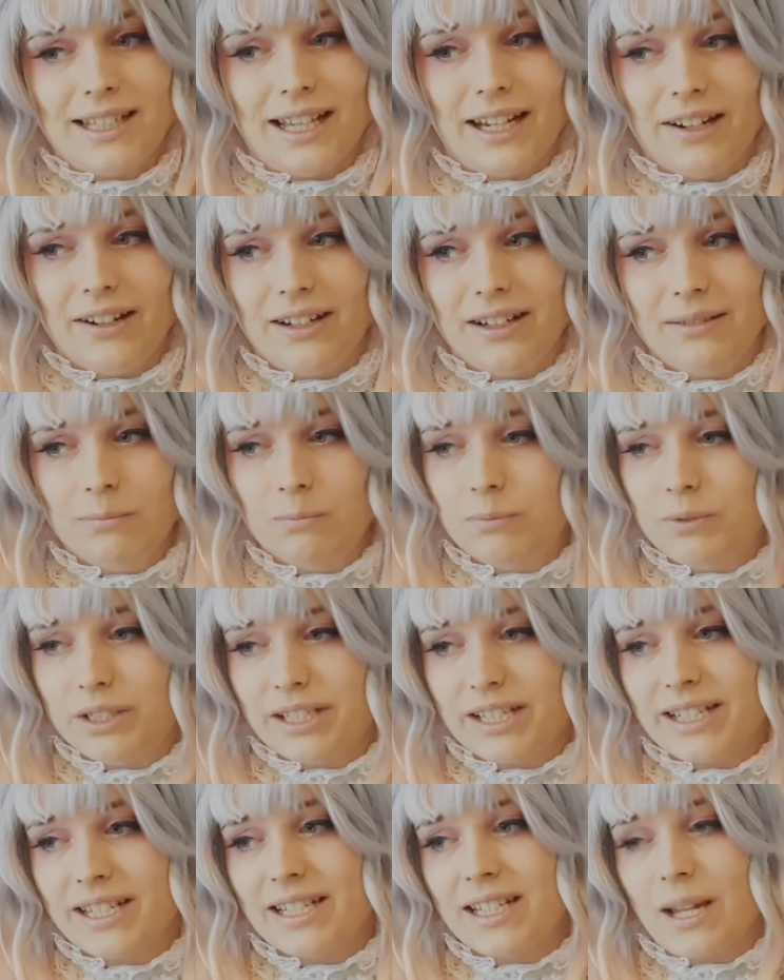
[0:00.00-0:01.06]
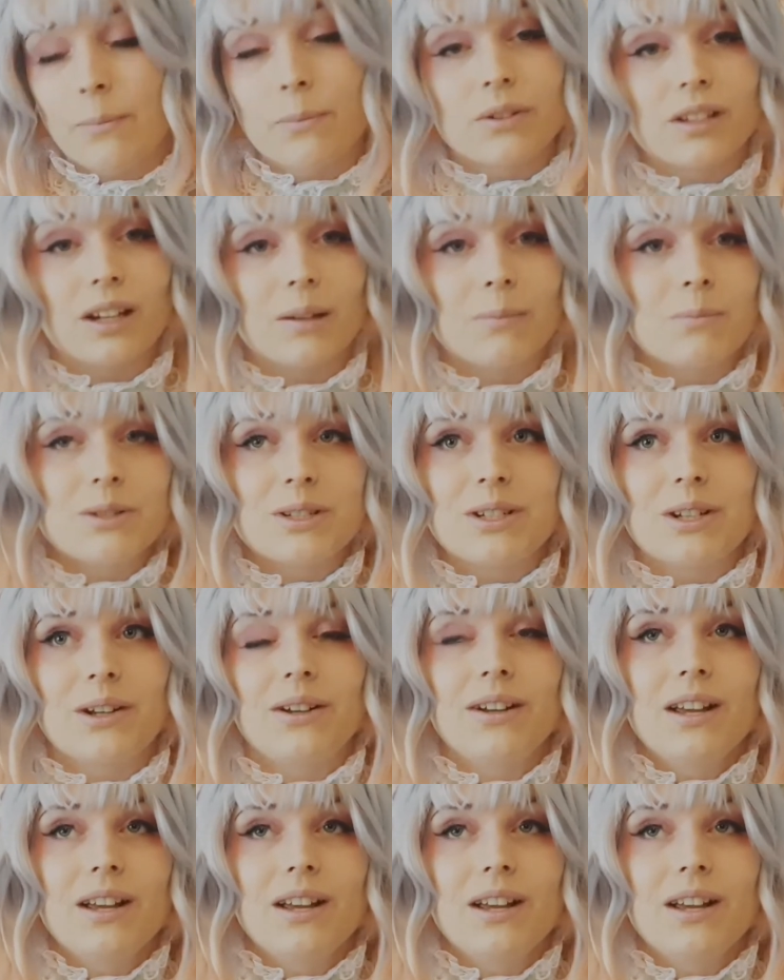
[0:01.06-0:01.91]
They just sometimes,